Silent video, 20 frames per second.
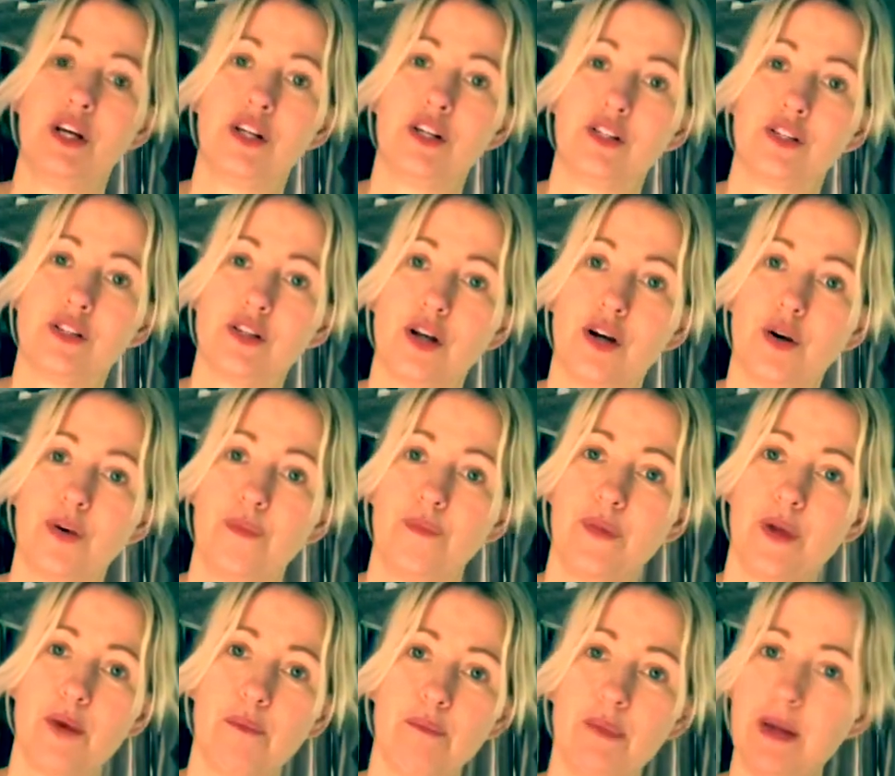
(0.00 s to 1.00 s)
So
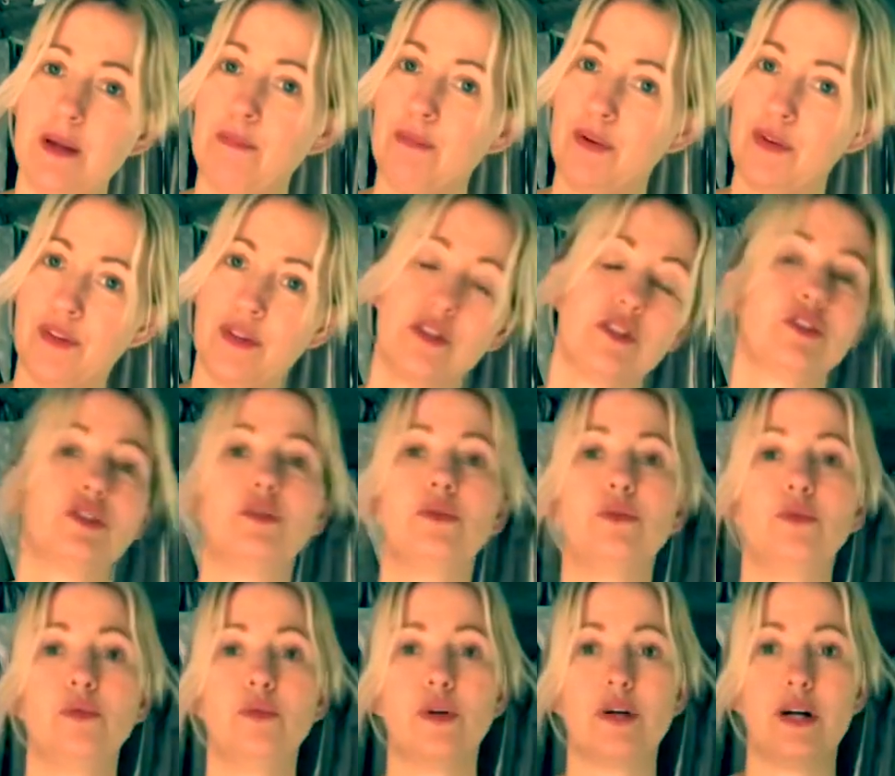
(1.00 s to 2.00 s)
people that
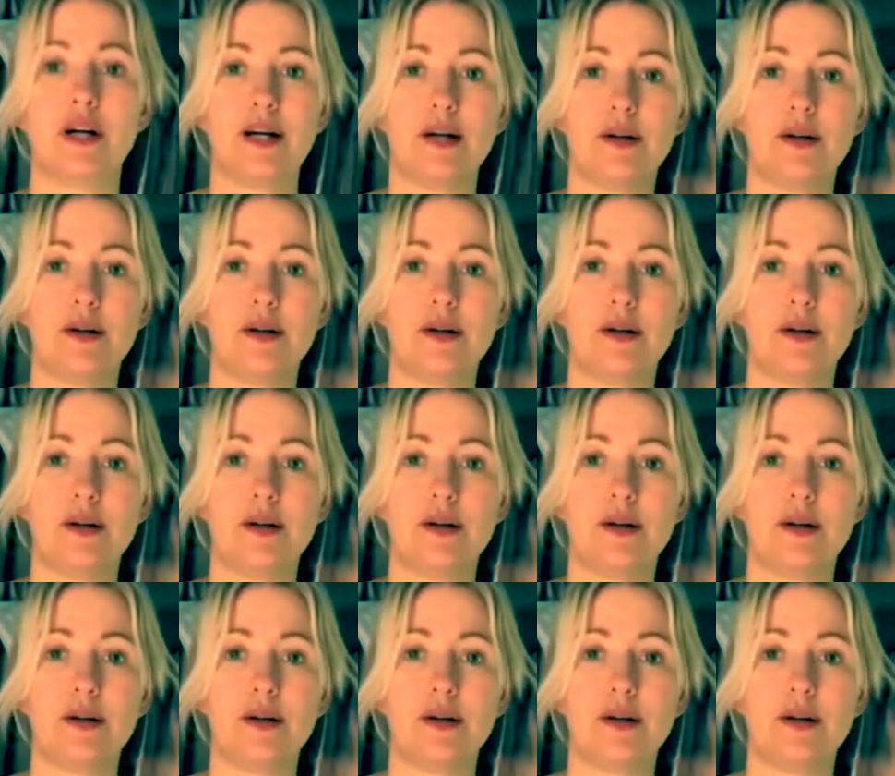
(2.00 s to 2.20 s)
do